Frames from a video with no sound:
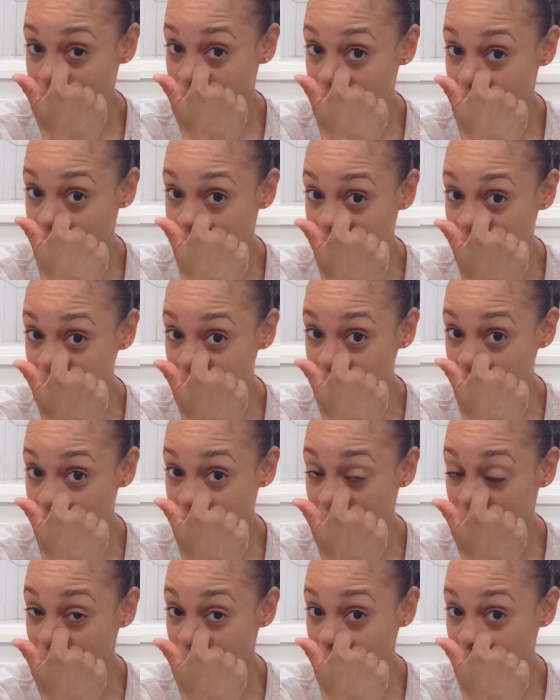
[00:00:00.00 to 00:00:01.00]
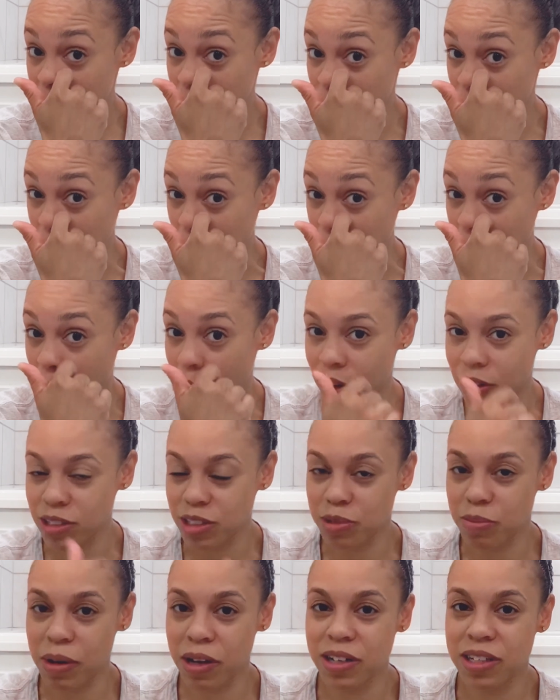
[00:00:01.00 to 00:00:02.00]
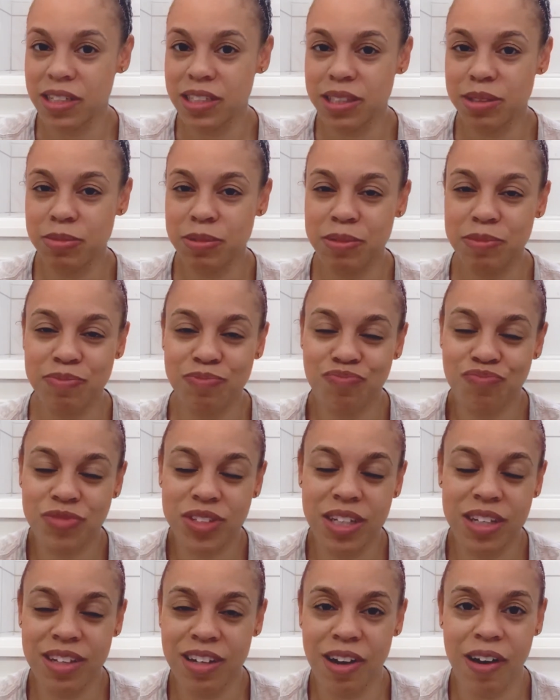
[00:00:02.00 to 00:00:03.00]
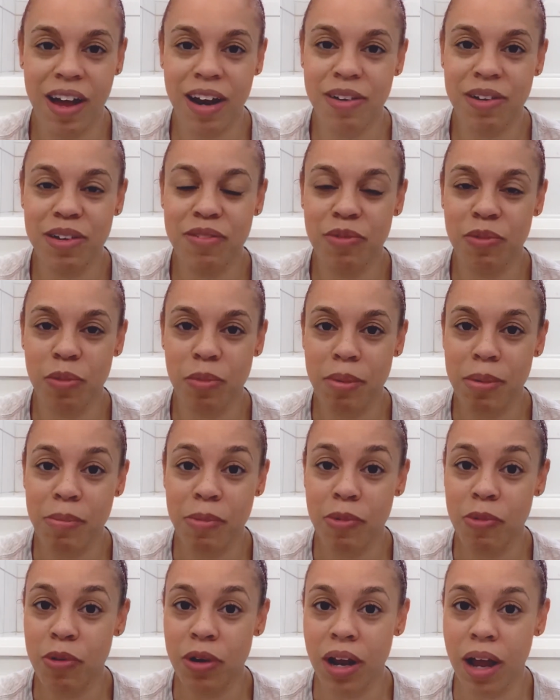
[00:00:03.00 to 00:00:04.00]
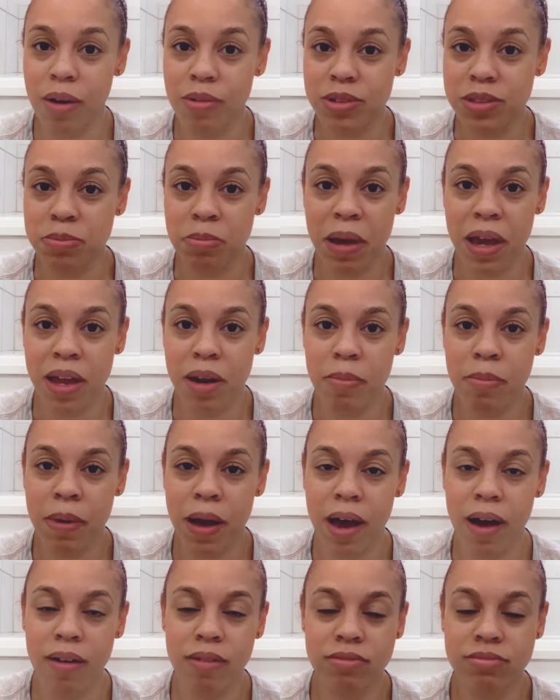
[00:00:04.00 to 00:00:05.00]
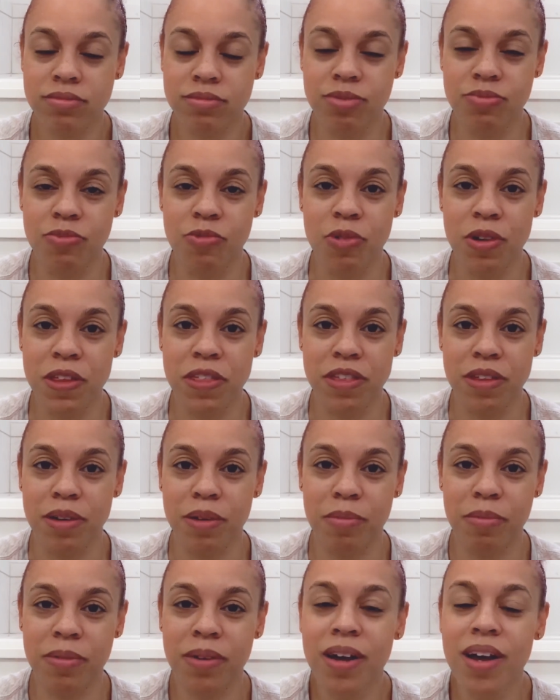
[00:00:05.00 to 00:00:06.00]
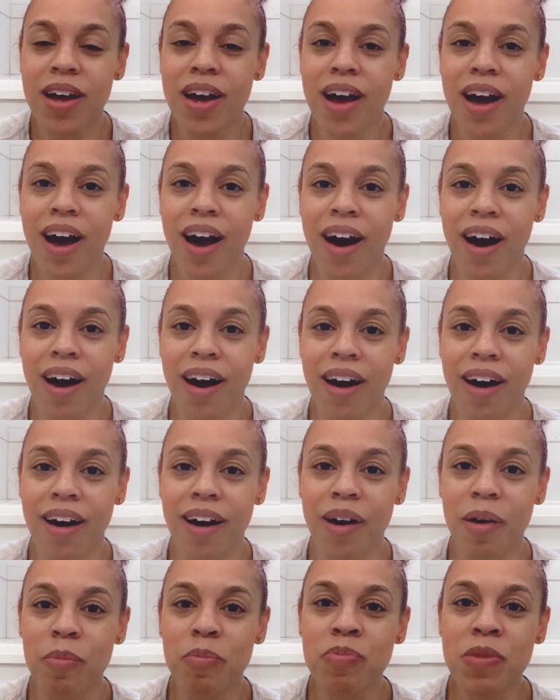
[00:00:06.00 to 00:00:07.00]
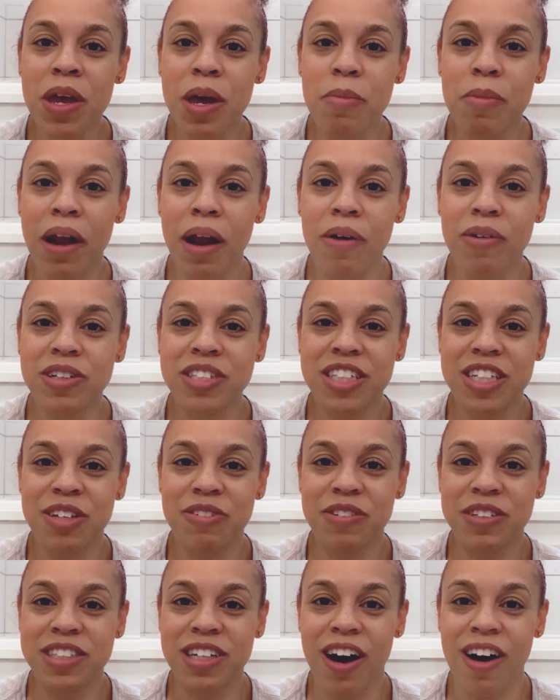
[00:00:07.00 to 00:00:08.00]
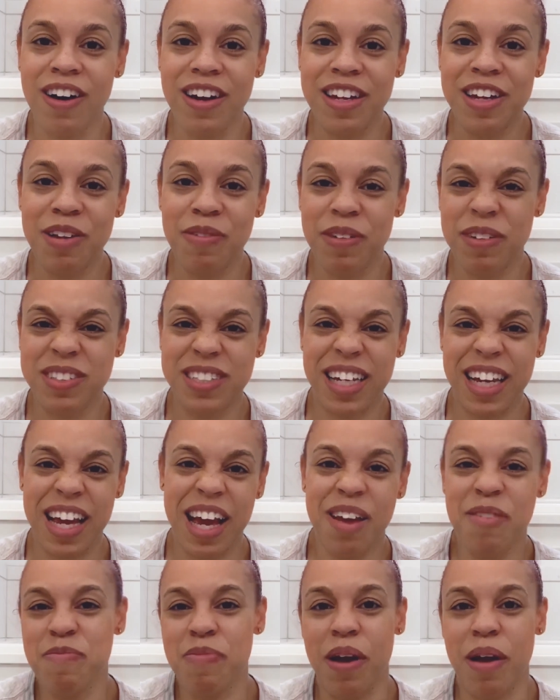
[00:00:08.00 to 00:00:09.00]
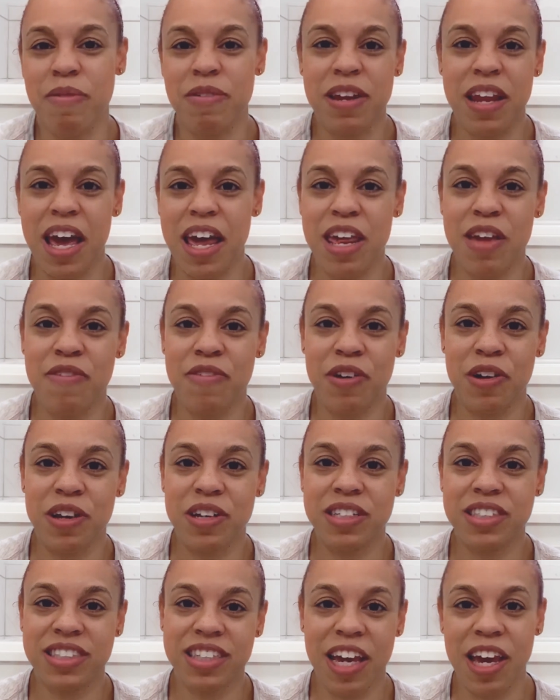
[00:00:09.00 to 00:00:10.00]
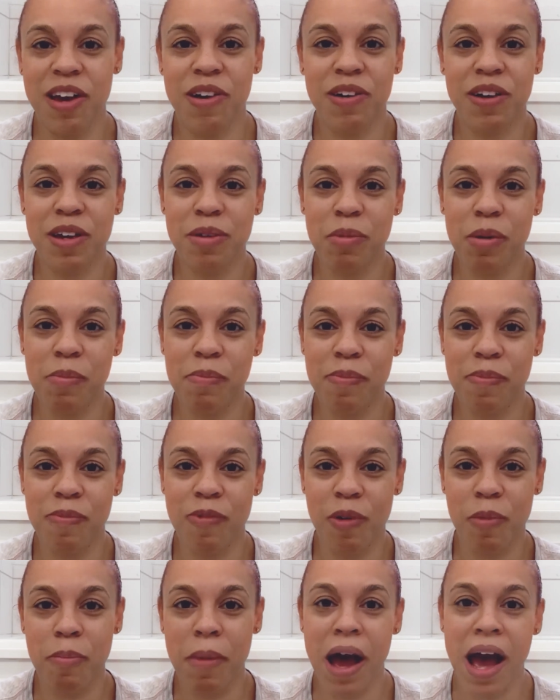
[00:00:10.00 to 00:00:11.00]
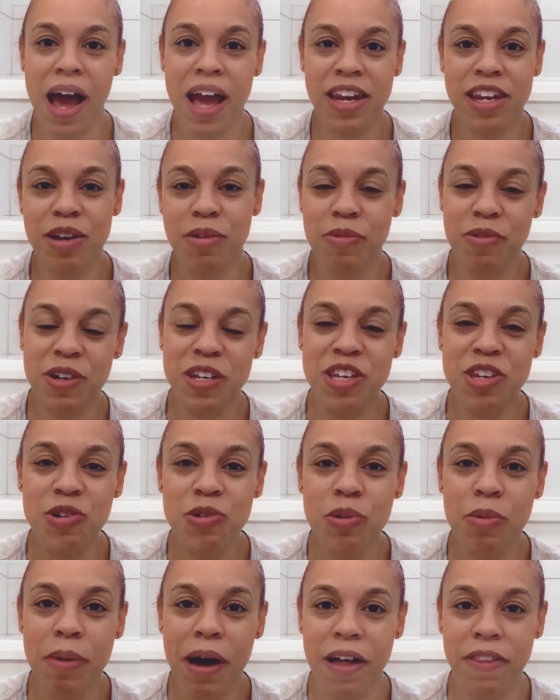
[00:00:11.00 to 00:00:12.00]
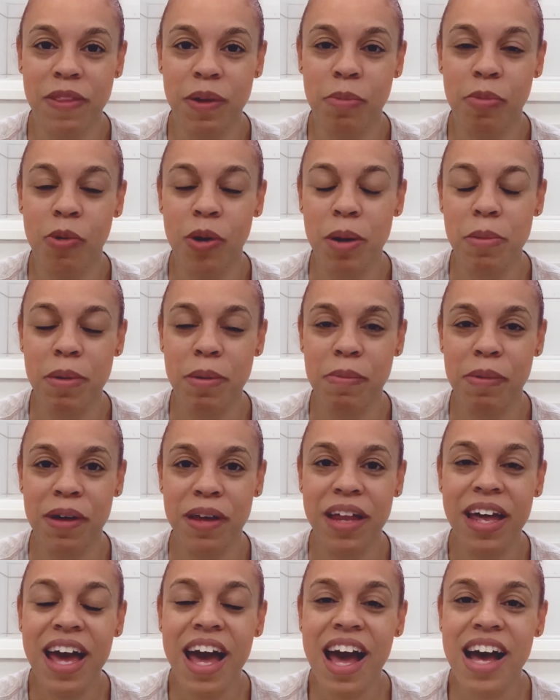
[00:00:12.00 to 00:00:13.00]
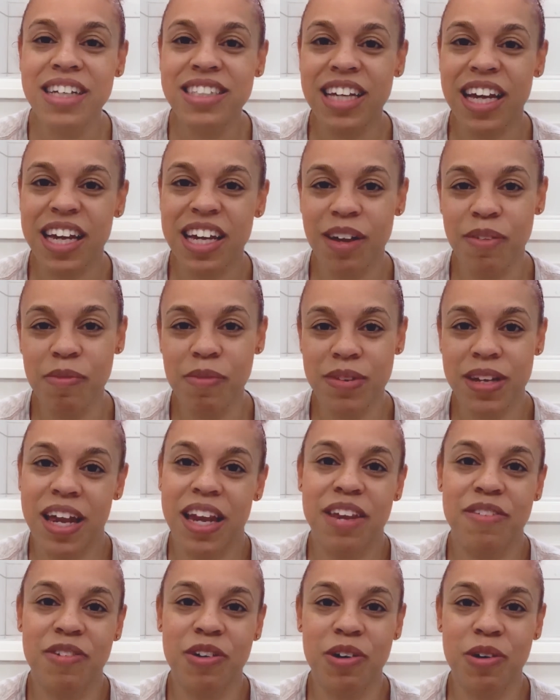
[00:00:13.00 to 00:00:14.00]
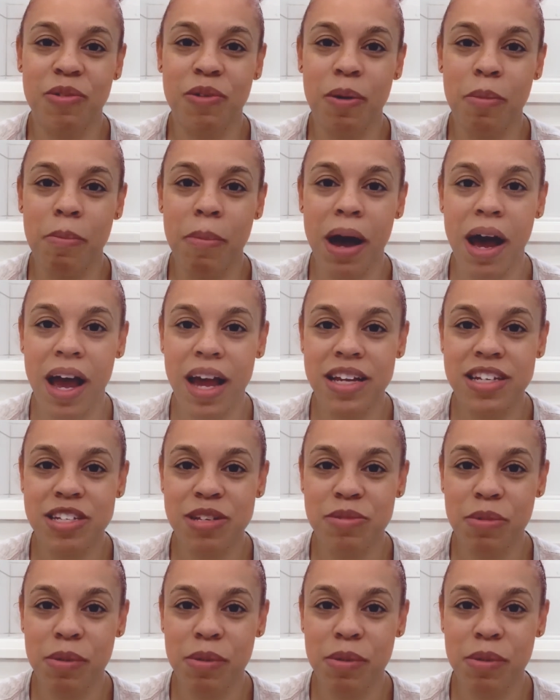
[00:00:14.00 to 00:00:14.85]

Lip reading: My husband, I wasn't really talking to my husband. I don't even remember what I was mad about with him. But I wasn't even talking to him, and I was like, I'm probably not even going to tell him or remind him. Well, he knew about the appointment, but it's like, I'm not even going to remind him